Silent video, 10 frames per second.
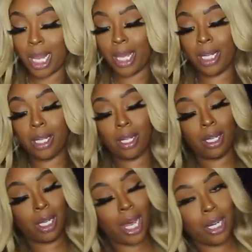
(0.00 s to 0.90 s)
like
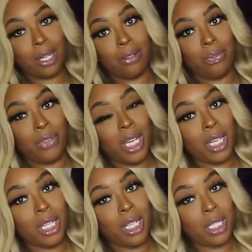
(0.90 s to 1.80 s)
a lot of
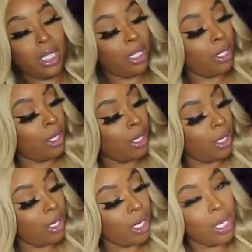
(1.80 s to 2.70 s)
confetti in
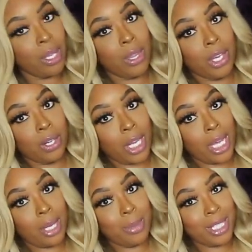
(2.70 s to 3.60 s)
here. Their
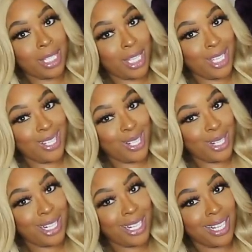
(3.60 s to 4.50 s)
name is
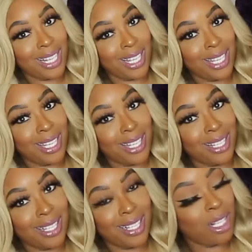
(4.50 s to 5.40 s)
here
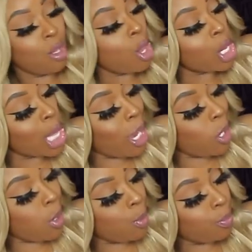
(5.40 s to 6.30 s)

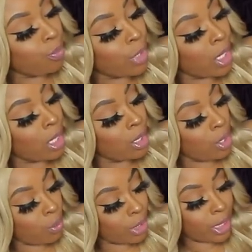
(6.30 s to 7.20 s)
um,
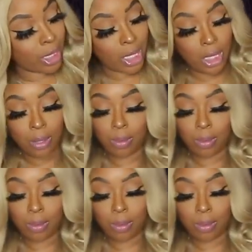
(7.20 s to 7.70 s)
your receipt.